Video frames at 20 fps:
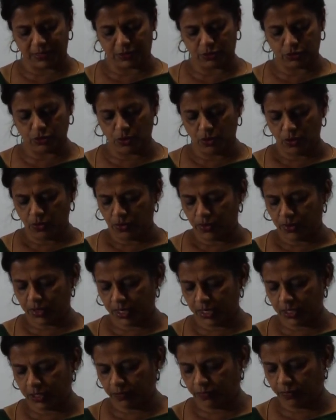So,
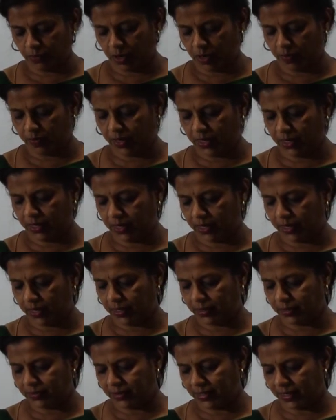read the following,
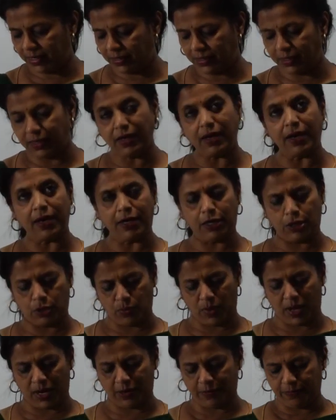select the correct
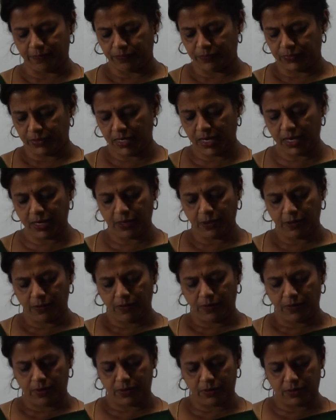one, right?
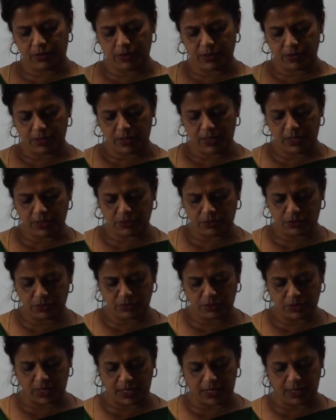The estrous
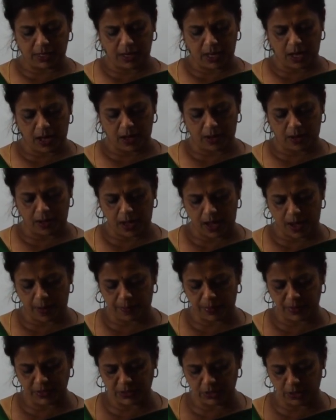cycle
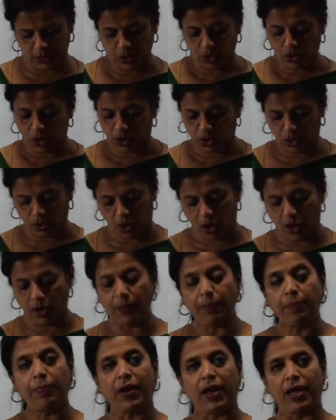happens in
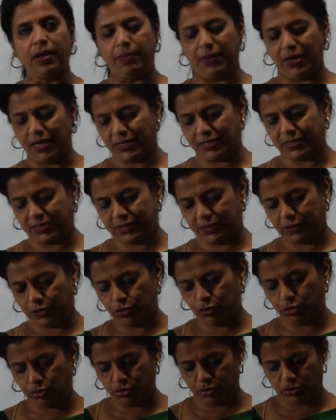non-primates.
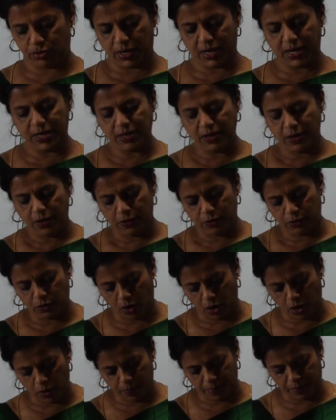We should write
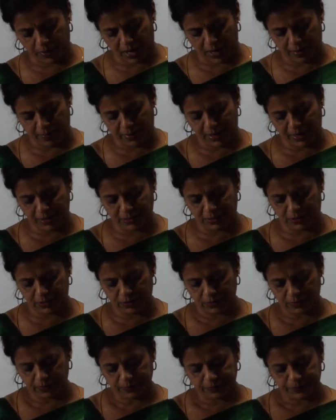non-primates.
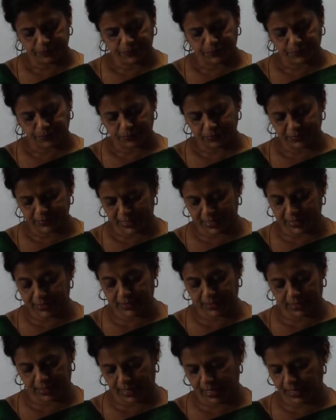
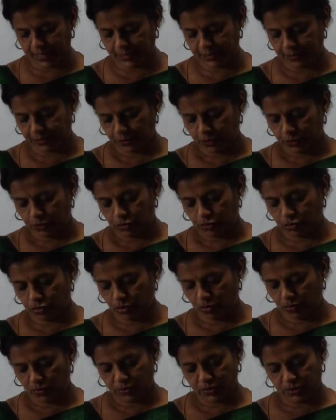It's correct.
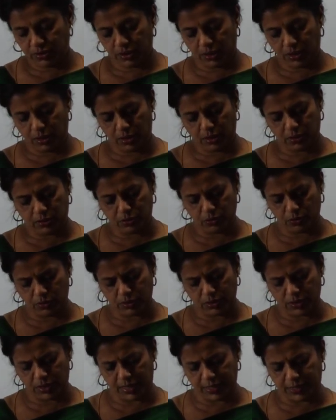So C is not
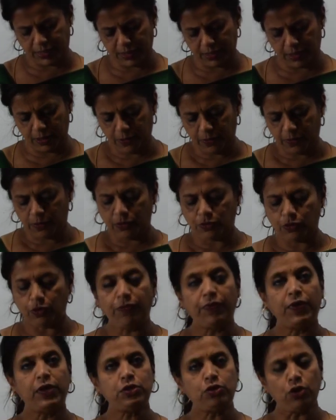correct here. So
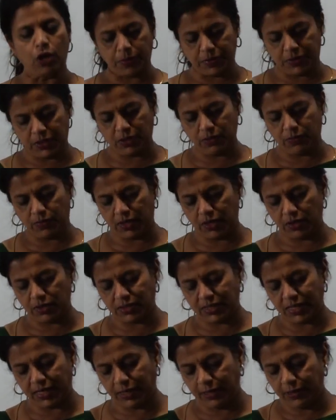first option, what you
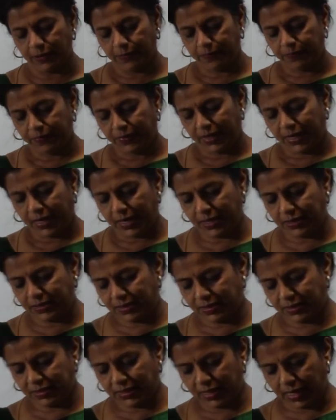said,
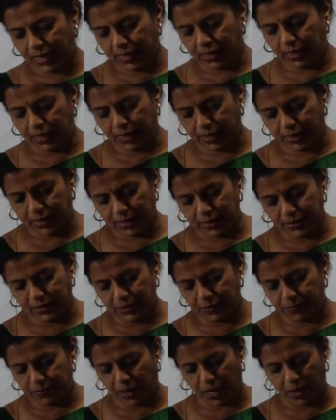estrous cycle occurs
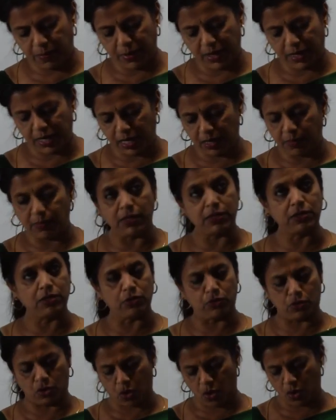in primate animals
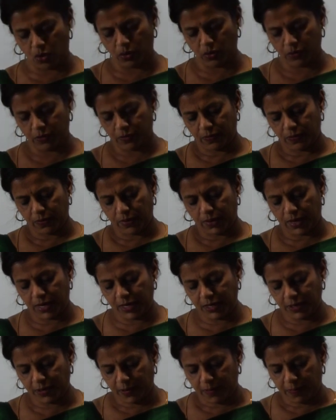is wrong,
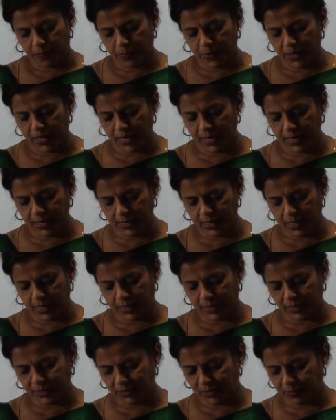right? Bleeding
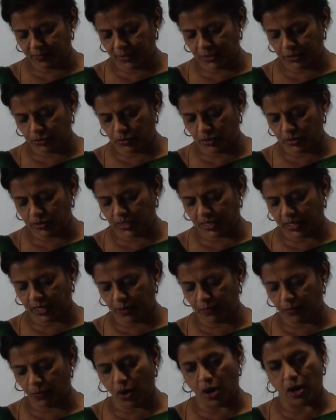occurs in menstrual cycle,
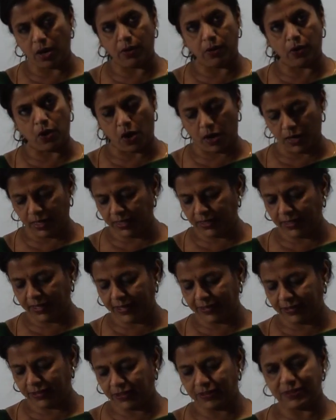not in the
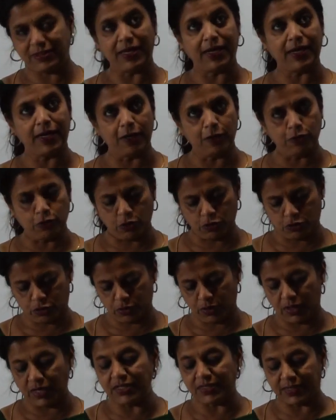estrous cycle
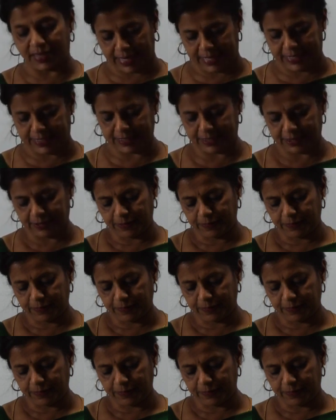is right.